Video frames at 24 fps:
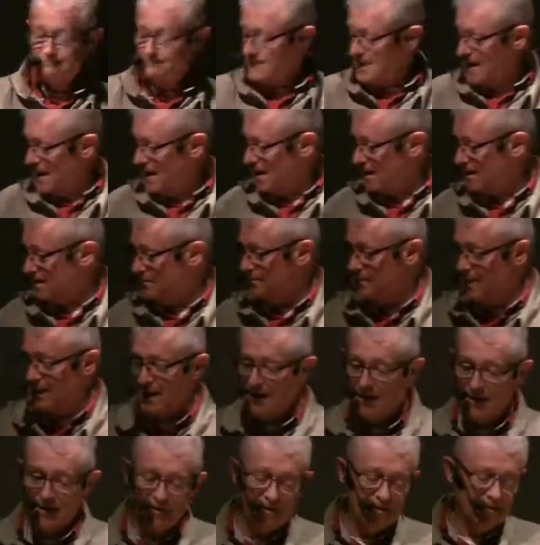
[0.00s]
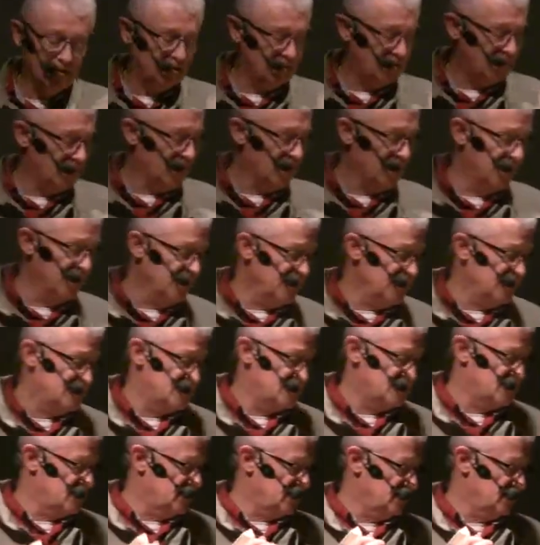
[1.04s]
And I'll make at least